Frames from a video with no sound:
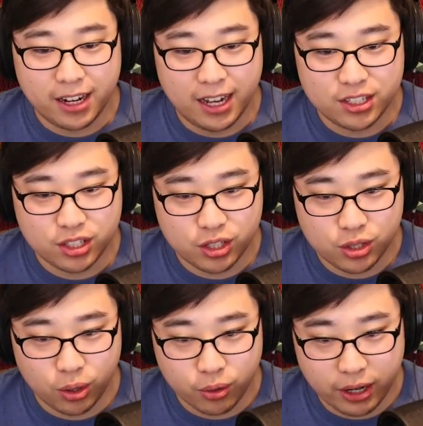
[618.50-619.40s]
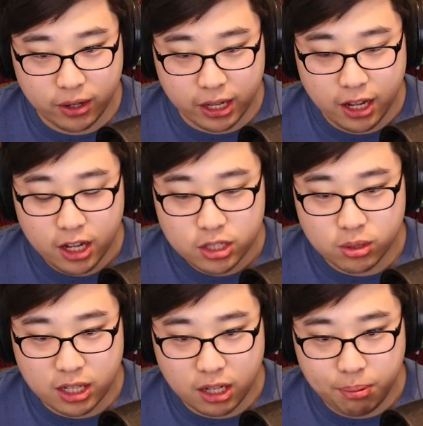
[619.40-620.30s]
gosh, this is so great. Okay, so
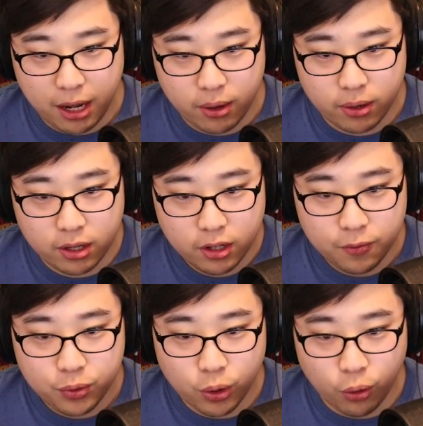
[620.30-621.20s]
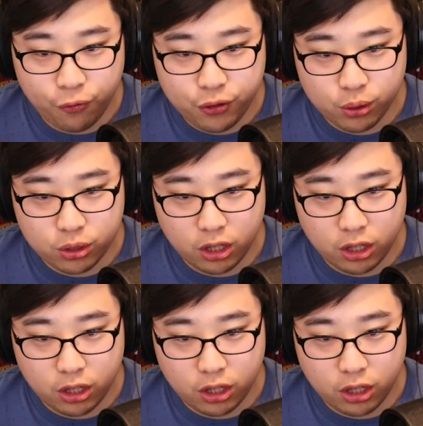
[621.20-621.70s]
it's getting powered, no fuel to